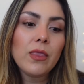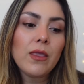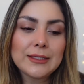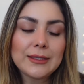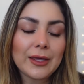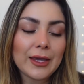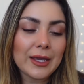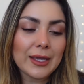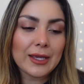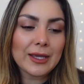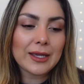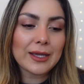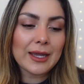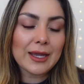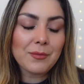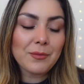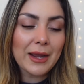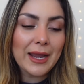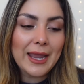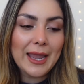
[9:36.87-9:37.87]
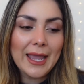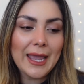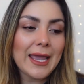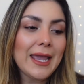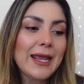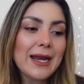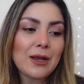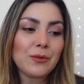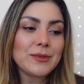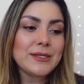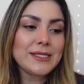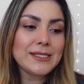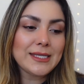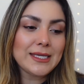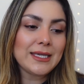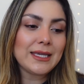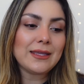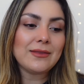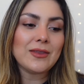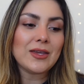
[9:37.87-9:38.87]
It's like in my head, I was
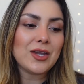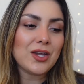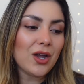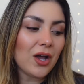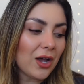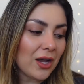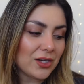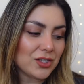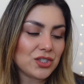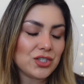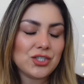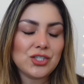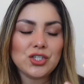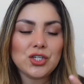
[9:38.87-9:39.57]
thinking like, gosh,